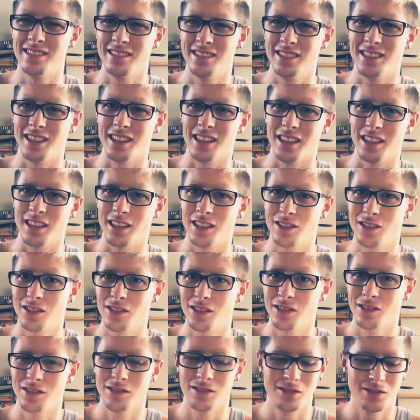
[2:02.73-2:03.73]
it's not like
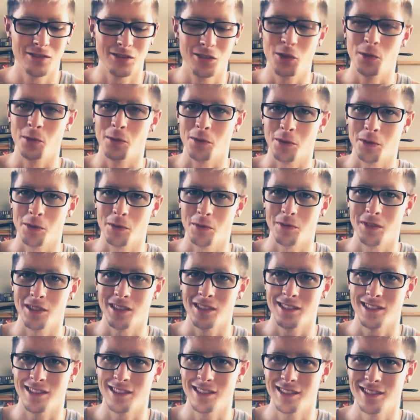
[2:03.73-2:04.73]
super cool,
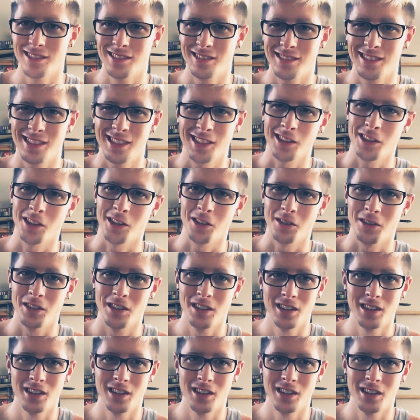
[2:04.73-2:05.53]
but I don't know.